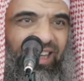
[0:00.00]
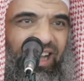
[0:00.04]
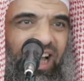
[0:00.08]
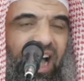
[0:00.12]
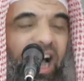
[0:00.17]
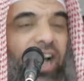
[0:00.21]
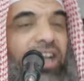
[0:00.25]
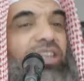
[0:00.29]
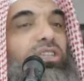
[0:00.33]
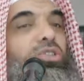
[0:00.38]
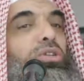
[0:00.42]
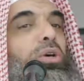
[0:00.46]

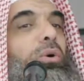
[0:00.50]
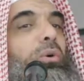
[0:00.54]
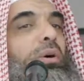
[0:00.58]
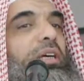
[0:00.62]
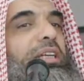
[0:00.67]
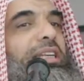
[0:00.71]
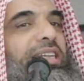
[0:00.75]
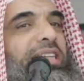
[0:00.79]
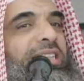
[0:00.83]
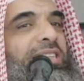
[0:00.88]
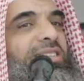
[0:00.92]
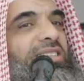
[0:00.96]
I saw an
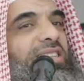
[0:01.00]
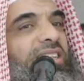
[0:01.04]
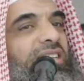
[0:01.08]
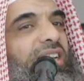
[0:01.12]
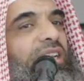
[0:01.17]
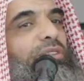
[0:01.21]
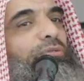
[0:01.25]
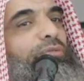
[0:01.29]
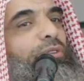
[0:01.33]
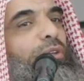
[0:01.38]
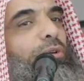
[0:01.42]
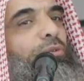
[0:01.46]

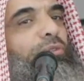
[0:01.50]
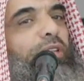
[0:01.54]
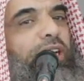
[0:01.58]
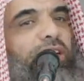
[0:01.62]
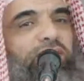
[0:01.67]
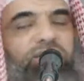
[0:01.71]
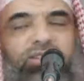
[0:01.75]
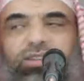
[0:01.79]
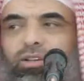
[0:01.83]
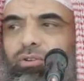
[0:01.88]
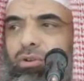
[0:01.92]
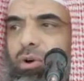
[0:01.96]
incident a few
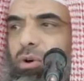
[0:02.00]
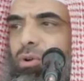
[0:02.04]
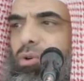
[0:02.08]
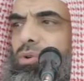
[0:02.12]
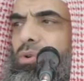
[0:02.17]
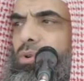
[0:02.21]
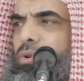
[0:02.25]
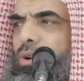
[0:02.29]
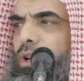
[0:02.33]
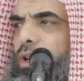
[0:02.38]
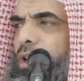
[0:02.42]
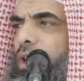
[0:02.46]
days
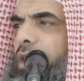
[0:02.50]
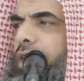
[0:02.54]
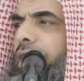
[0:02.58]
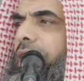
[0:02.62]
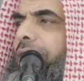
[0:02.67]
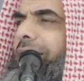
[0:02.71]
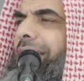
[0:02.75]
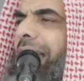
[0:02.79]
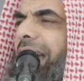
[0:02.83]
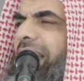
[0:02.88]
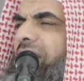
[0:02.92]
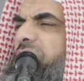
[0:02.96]
ago
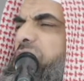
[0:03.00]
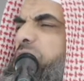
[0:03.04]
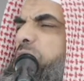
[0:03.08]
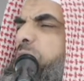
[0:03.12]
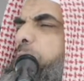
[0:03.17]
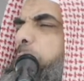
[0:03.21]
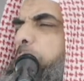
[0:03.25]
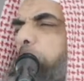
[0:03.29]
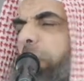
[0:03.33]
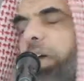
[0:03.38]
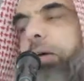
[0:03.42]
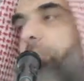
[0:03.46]
that
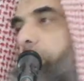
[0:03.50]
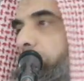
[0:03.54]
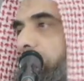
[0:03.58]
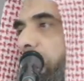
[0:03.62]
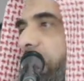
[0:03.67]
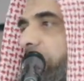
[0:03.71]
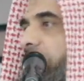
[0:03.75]
split my